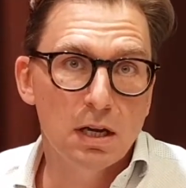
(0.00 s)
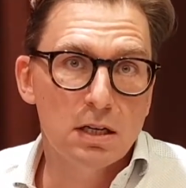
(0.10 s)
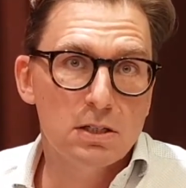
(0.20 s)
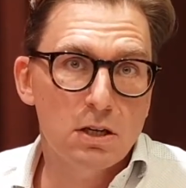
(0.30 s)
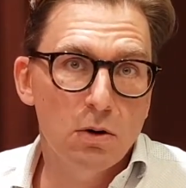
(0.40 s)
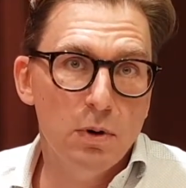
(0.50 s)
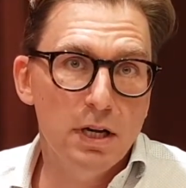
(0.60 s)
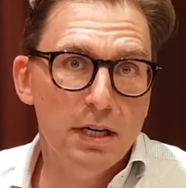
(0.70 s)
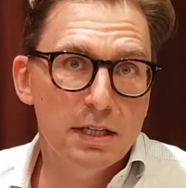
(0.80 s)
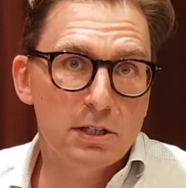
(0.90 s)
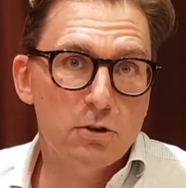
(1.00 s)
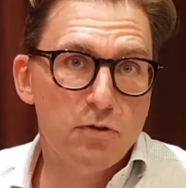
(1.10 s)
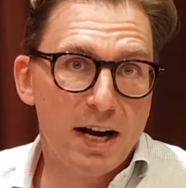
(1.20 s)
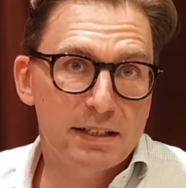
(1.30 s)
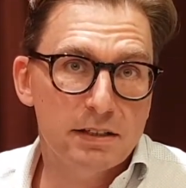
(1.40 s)
So it is
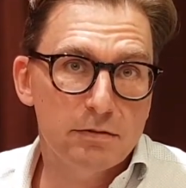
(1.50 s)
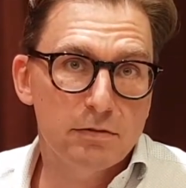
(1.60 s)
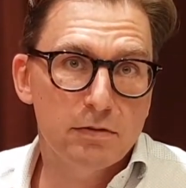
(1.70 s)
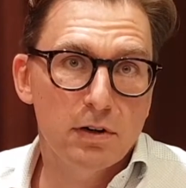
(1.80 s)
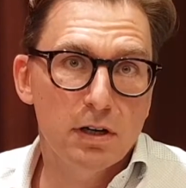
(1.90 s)
attractive